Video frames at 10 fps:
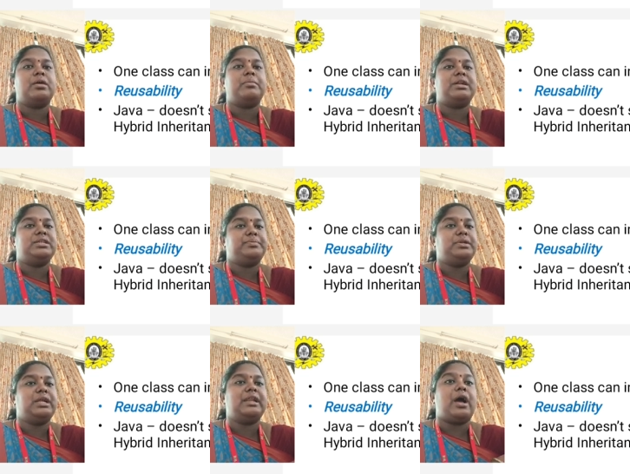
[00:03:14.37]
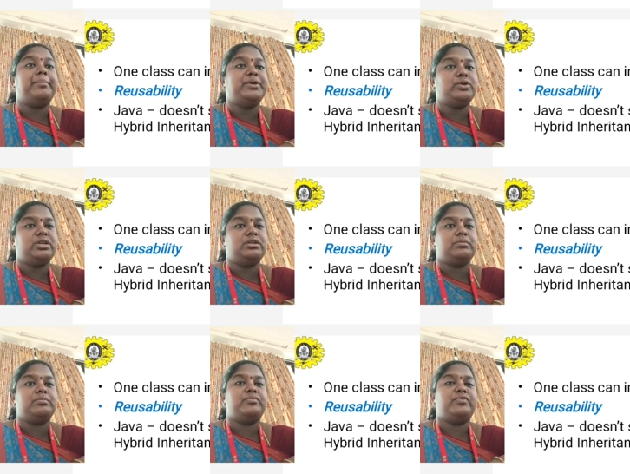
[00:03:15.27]
or ambiguity.
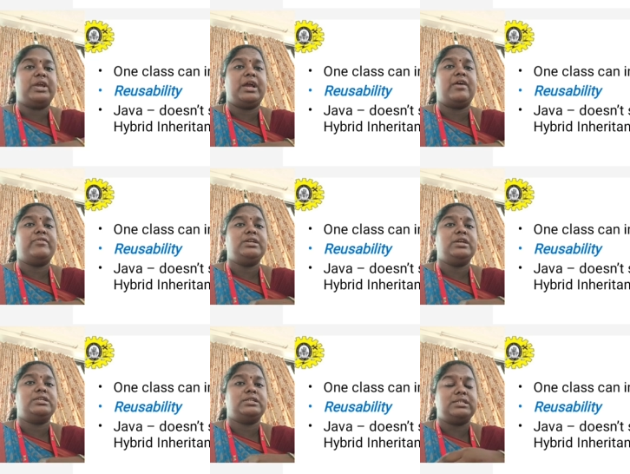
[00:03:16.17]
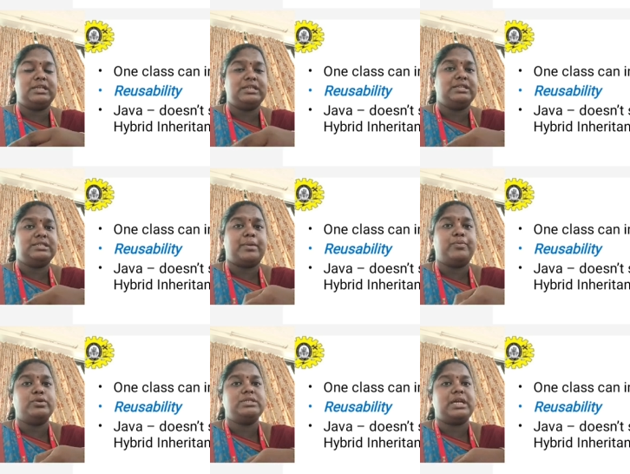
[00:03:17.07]
If you are having it
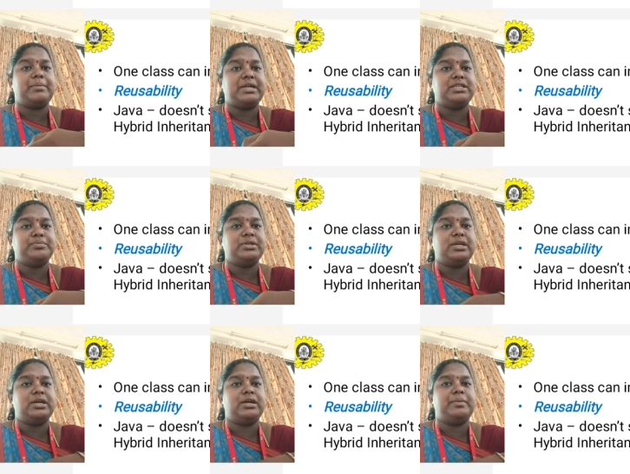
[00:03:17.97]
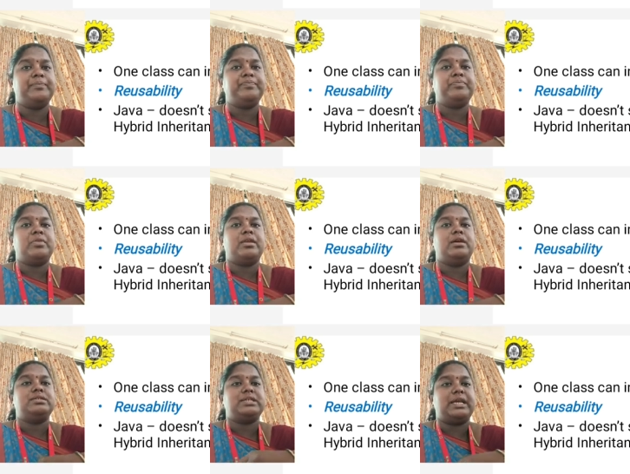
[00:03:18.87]
supports the multiple
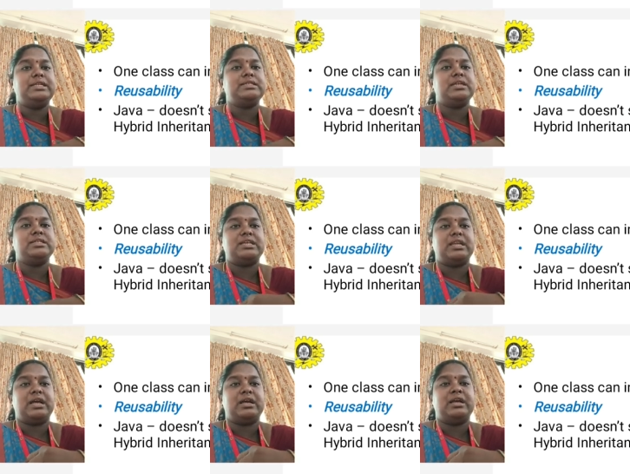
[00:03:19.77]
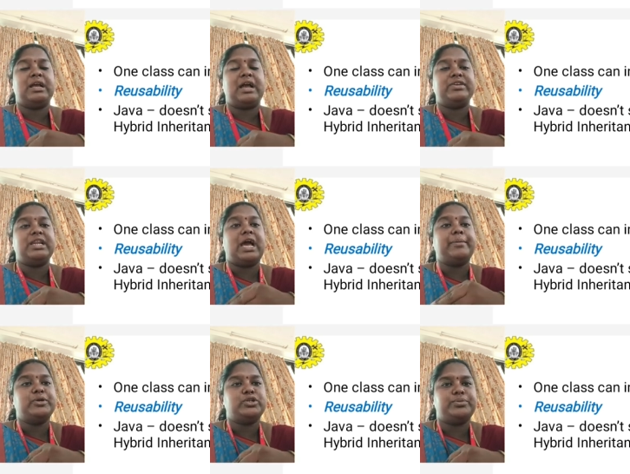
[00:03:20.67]
childs, it is having an
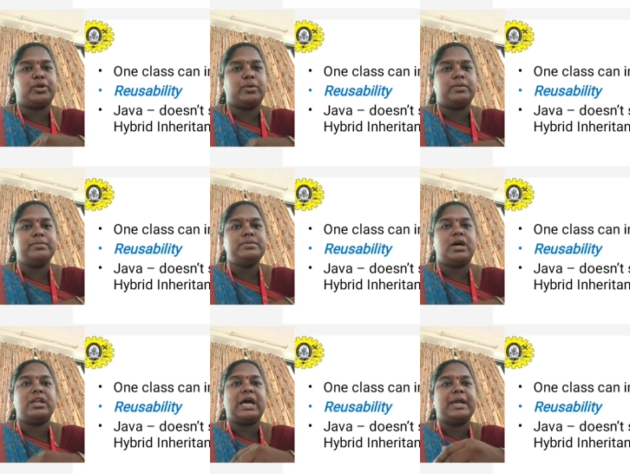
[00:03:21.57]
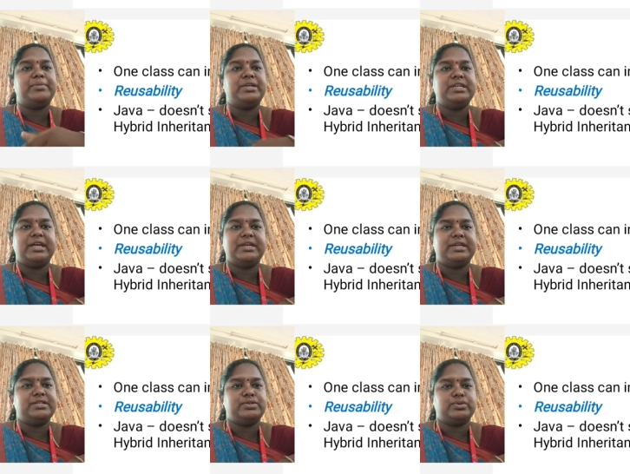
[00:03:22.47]
ambiguity problems or hybrid
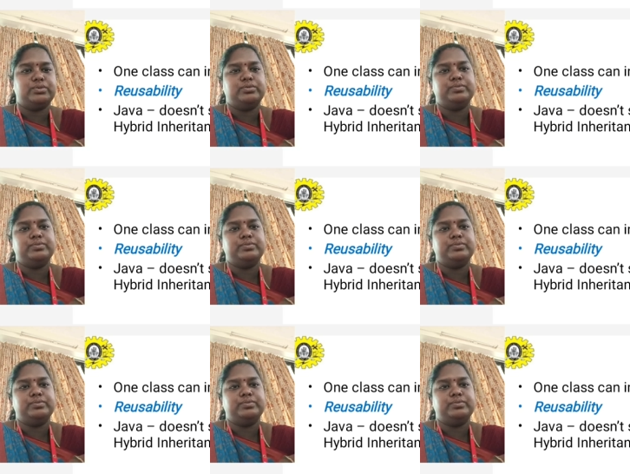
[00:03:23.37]
inheritance too.